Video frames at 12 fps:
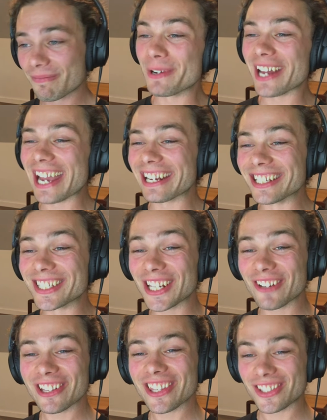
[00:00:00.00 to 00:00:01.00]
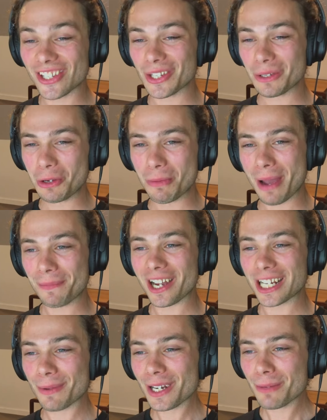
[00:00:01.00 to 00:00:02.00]
But hey, considering this is a new map,
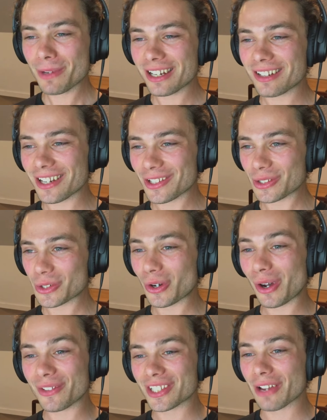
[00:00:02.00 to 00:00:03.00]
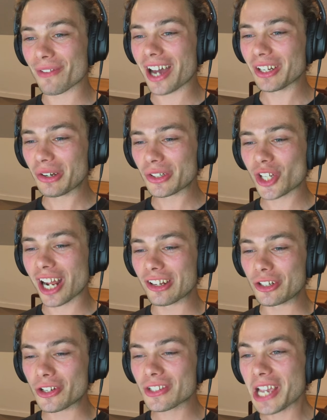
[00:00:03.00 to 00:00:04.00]
I expect to be a decent score. Obviously, I've unlocked
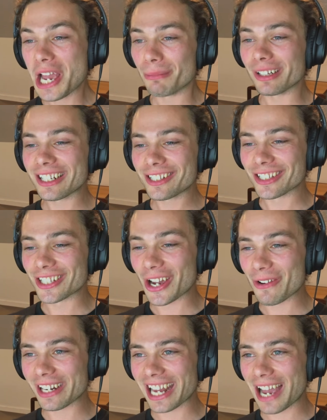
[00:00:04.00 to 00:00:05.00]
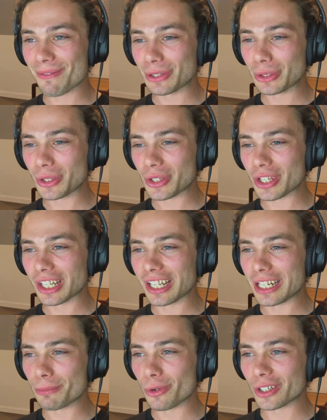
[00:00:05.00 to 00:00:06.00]
challenges, but let's just go and have a look at the
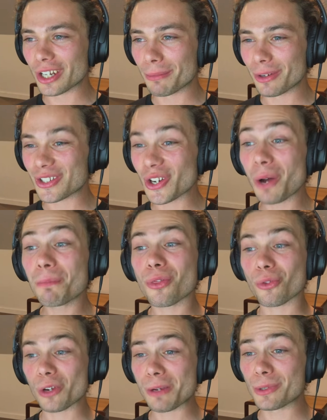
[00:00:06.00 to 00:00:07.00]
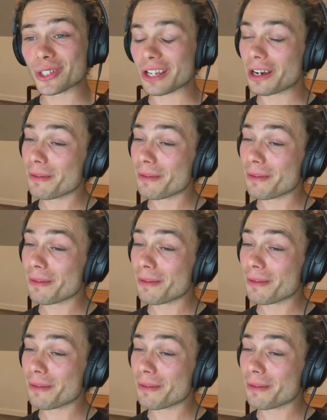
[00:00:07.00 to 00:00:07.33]
leaderboard. Come on, top 3%.